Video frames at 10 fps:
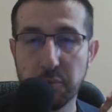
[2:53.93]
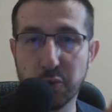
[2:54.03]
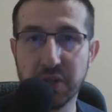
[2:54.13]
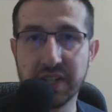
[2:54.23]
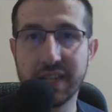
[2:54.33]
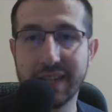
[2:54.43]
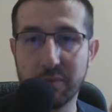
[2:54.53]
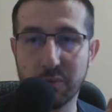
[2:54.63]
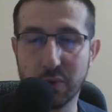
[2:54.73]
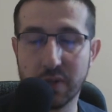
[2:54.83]
pretty
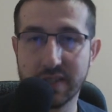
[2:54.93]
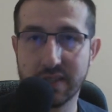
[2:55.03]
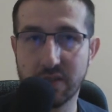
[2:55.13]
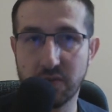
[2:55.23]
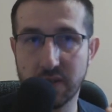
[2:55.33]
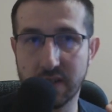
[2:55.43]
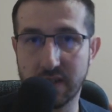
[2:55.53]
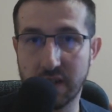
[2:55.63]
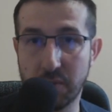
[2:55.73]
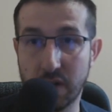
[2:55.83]
impressive
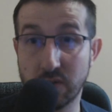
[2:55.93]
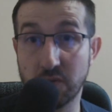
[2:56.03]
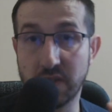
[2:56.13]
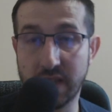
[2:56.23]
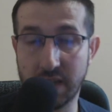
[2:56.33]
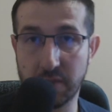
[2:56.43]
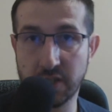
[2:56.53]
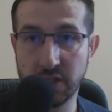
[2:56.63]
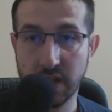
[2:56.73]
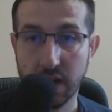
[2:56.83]
amounts of
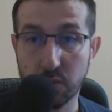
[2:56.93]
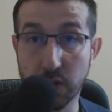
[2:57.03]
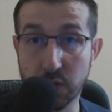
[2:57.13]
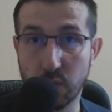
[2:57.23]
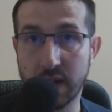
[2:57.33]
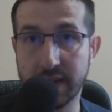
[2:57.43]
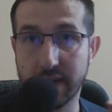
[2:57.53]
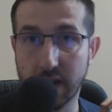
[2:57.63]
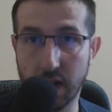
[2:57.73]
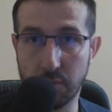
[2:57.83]
damage with one
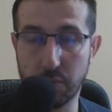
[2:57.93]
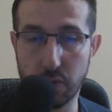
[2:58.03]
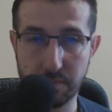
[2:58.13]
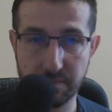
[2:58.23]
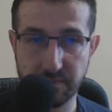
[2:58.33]
combo,